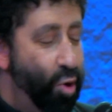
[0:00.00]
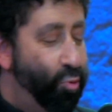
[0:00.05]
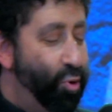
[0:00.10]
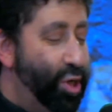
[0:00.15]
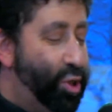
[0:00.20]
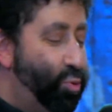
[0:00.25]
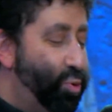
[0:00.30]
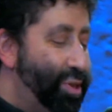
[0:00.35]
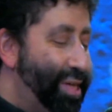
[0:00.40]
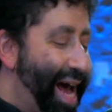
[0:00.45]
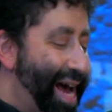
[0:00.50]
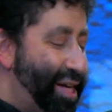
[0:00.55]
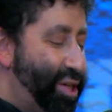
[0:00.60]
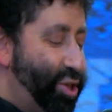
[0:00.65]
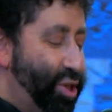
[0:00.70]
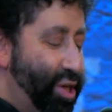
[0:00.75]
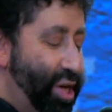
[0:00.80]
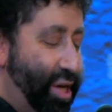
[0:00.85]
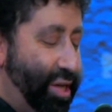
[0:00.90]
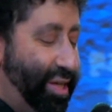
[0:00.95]
which was
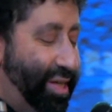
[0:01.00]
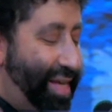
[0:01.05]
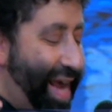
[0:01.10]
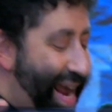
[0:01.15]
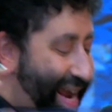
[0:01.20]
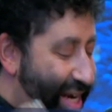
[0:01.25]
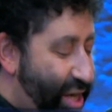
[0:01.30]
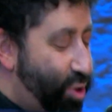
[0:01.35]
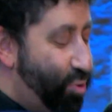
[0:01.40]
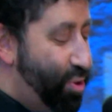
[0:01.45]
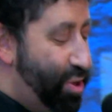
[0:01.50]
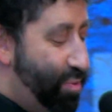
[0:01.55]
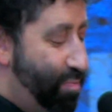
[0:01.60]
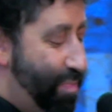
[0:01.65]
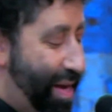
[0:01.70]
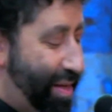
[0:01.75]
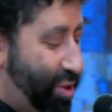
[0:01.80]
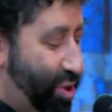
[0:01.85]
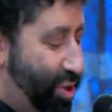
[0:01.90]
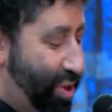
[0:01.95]
actually a dangerous
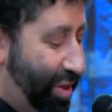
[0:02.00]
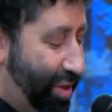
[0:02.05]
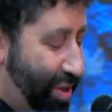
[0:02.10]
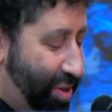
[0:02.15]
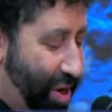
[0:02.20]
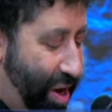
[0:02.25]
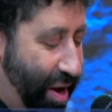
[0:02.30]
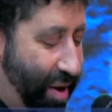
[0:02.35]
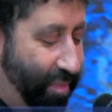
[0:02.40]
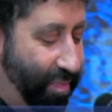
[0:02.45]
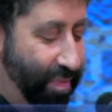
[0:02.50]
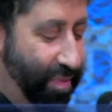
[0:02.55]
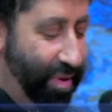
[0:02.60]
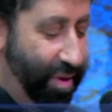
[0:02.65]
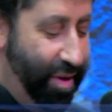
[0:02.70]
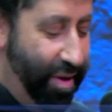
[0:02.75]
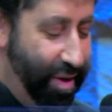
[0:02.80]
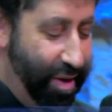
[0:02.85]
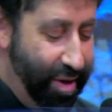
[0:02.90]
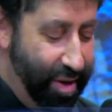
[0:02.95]
message at the time.
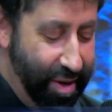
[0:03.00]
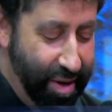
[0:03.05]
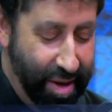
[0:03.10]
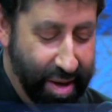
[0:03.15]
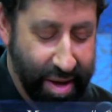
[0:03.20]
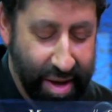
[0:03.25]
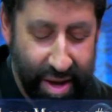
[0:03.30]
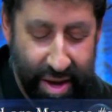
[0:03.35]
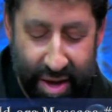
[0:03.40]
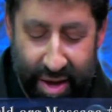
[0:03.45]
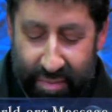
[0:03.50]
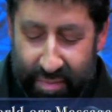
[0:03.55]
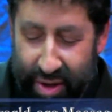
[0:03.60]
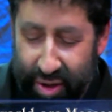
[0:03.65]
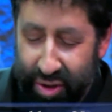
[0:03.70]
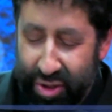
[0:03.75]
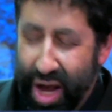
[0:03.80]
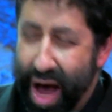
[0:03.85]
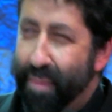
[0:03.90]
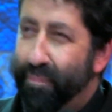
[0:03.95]

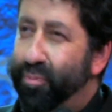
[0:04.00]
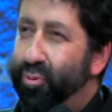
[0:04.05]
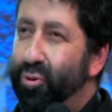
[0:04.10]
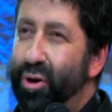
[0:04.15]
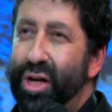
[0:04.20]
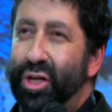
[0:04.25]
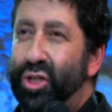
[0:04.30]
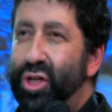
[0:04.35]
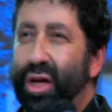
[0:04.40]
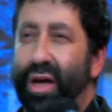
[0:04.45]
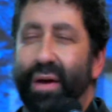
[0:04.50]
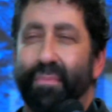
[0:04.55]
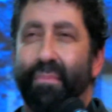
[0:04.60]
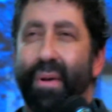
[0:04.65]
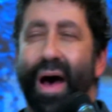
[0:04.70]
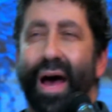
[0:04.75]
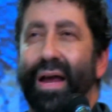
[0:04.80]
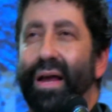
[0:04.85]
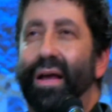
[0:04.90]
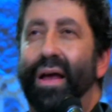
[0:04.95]
Because I'm preaching and
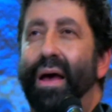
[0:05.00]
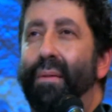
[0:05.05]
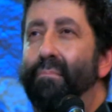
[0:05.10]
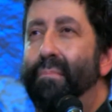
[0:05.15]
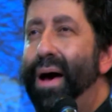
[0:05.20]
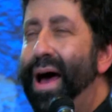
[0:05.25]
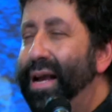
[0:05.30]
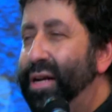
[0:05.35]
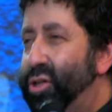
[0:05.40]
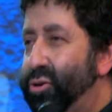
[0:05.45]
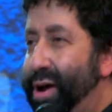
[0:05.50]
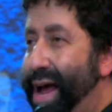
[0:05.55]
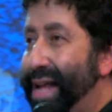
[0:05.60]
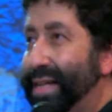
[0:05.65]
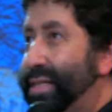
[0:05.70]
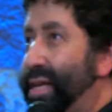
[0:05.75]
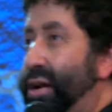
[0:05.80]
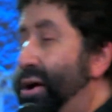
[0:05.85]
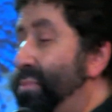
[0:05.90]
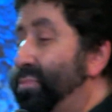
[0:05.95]
my, and my
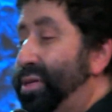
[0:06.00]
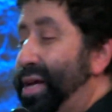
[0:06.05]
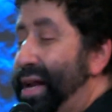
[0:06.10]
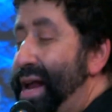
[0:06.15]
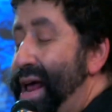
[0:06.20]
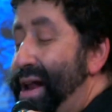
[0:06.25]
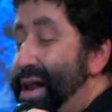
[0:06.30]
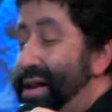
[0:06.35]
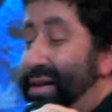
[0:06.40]
translator, I'm saying, and,